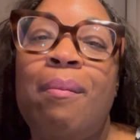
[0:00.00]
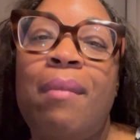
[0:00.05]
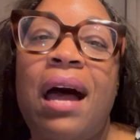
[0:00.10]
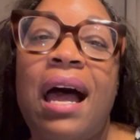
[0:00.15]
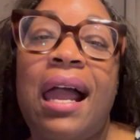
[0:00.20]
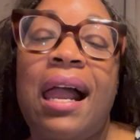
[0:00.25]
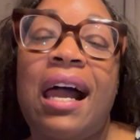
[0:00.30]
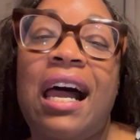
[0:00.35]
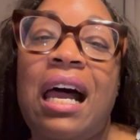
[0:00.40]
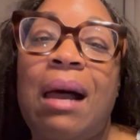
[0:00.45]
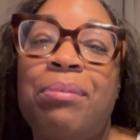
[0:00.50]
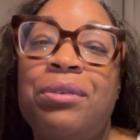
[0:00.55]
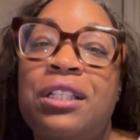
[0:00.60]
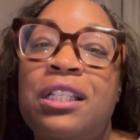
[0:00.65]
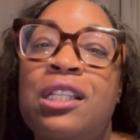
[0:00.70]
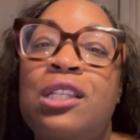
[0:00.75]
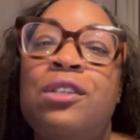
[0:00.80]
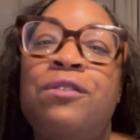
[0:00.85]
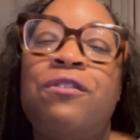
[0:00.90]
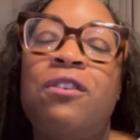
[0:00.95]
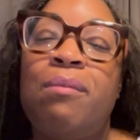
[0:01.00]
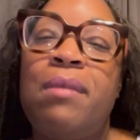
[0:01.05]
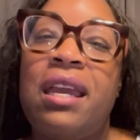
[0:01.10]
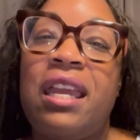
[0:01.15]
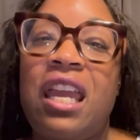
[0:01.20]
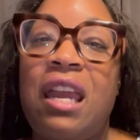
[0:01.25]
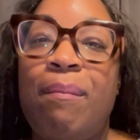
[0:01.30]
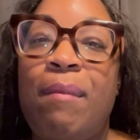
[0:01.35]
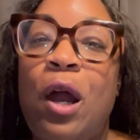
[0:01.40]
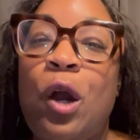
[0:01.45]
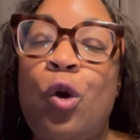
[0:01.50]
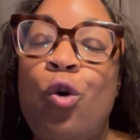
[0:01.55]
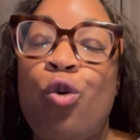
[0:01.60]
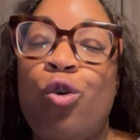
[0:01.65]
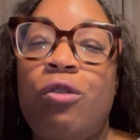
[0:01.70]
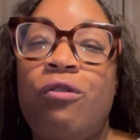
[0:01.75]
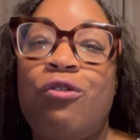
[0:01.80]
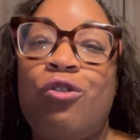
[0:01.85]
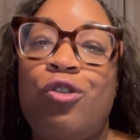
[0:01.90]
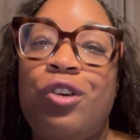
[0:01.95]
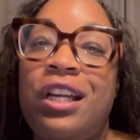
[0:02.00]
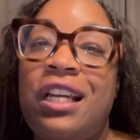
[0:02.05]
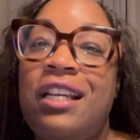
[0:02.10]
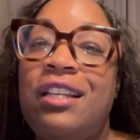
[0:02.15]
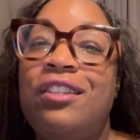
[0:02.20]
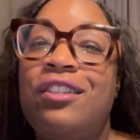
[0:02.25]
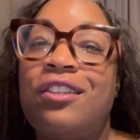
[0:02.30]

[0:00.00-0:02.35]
my options for making my corduroy